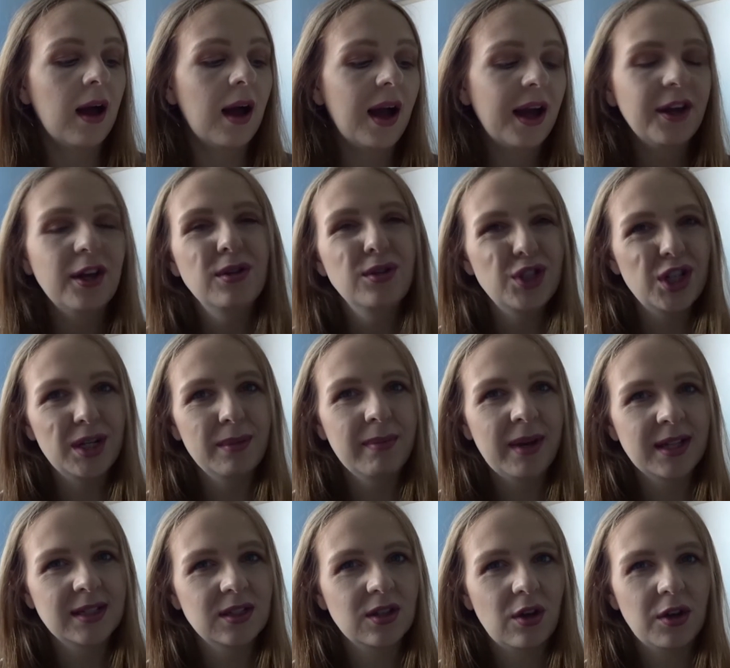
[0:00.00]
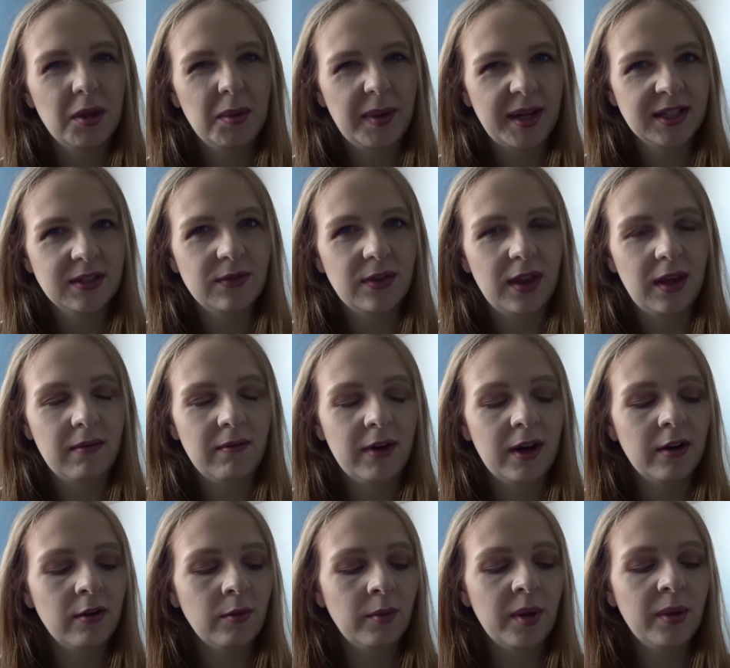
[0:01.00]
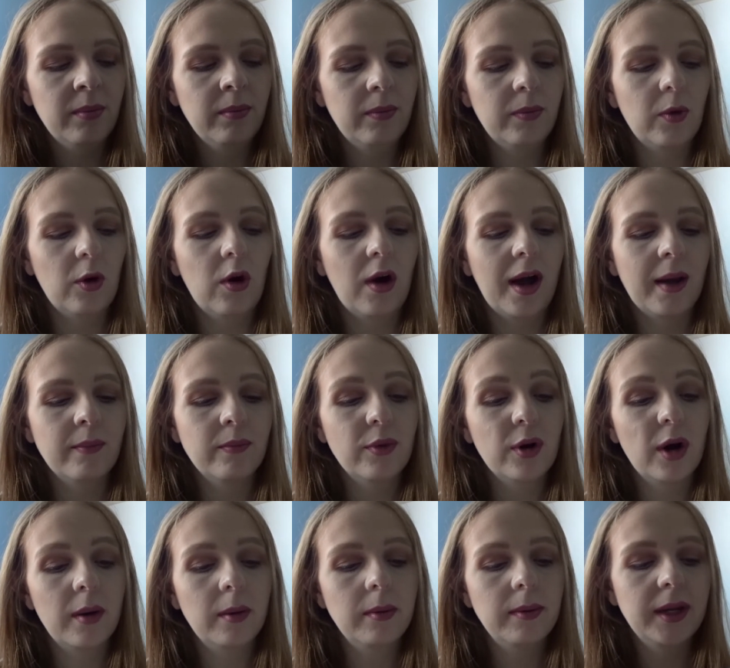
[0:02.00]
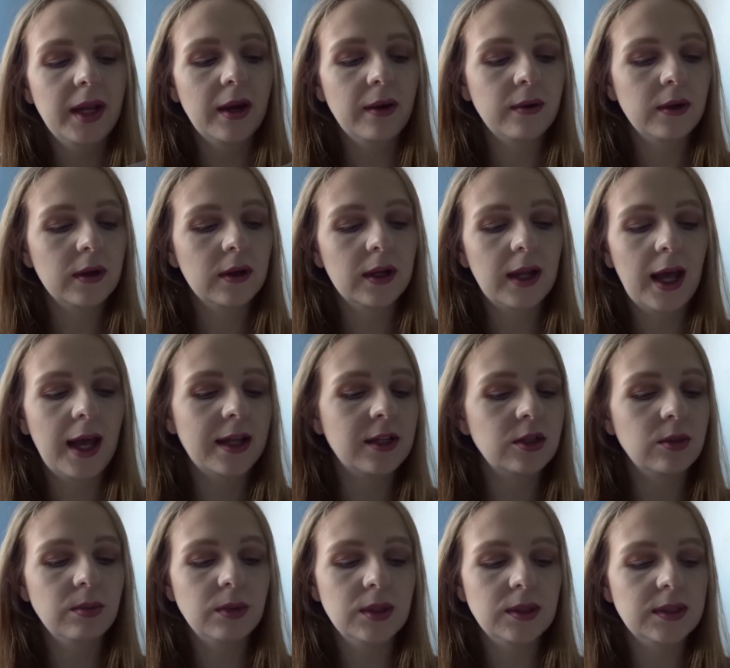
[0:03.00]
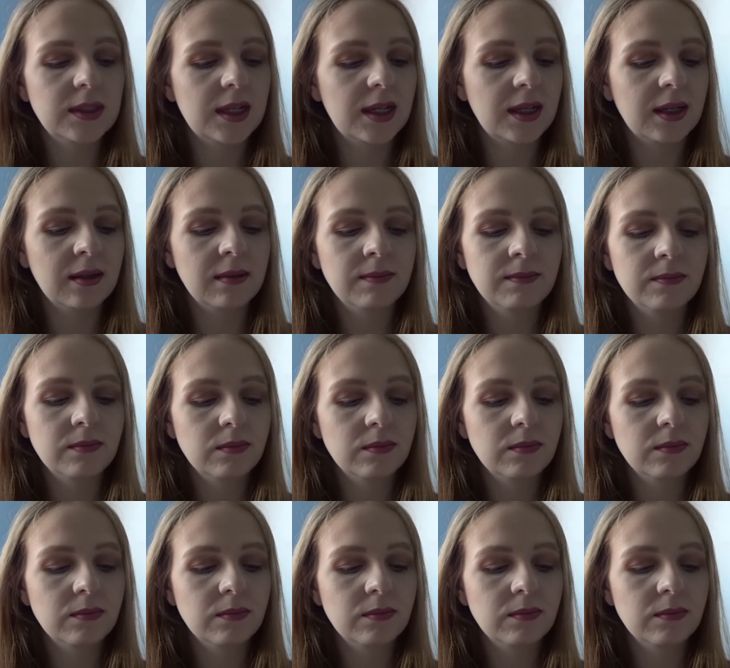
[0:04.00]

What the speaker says: I know sheet masks aren't the best for the environment, but I'm probably only going to end up using